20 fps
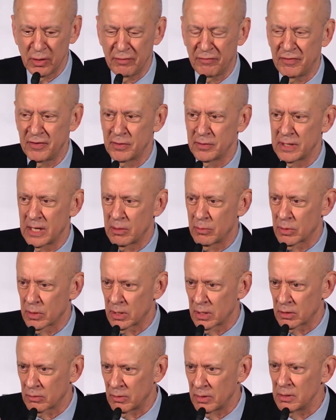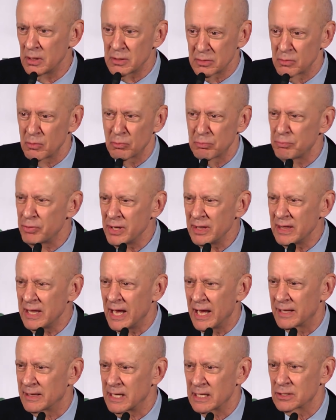we feared they were going to print
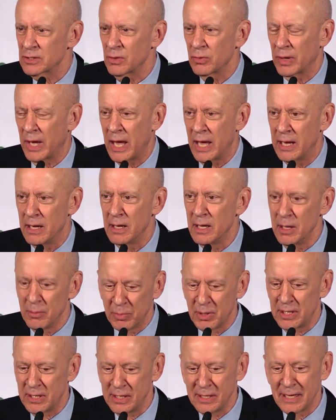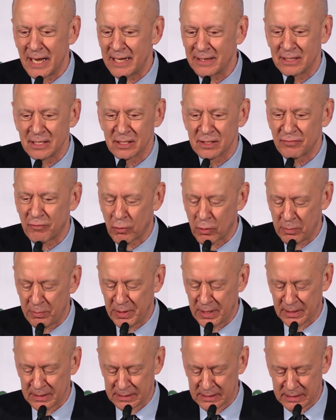that, that's okay. But not this 4
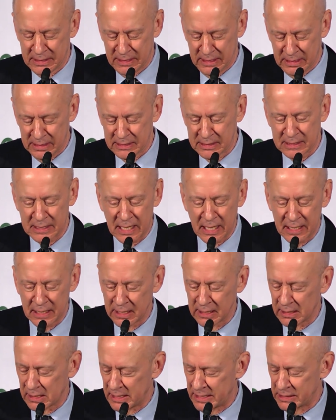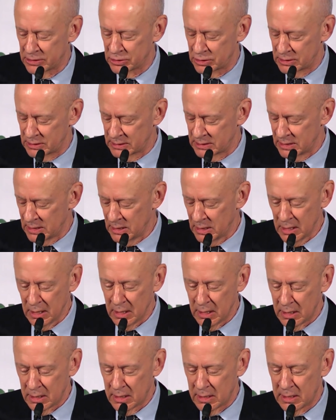Palestinians died in clashes.
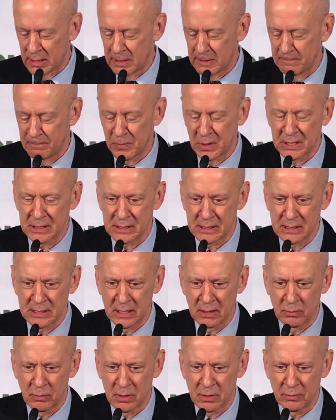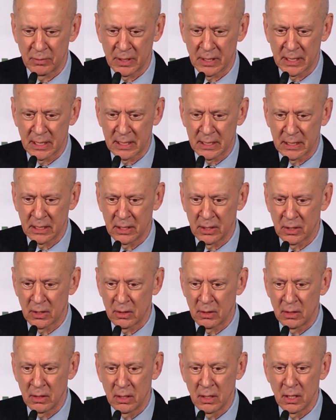Let's see, what do we got
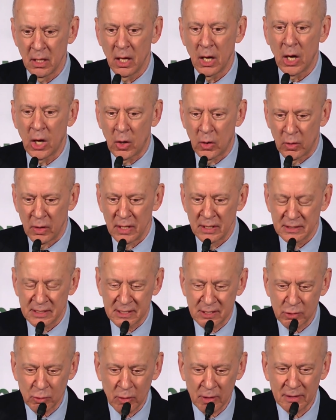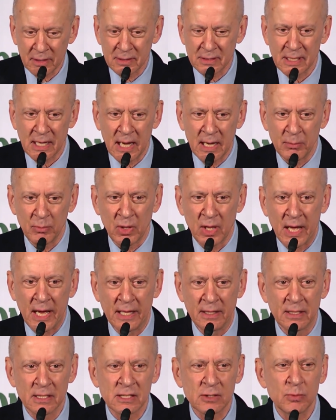here? Oh, distort the
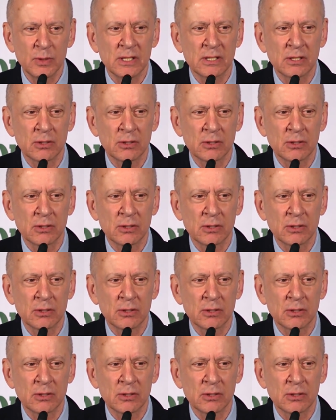timeline. This we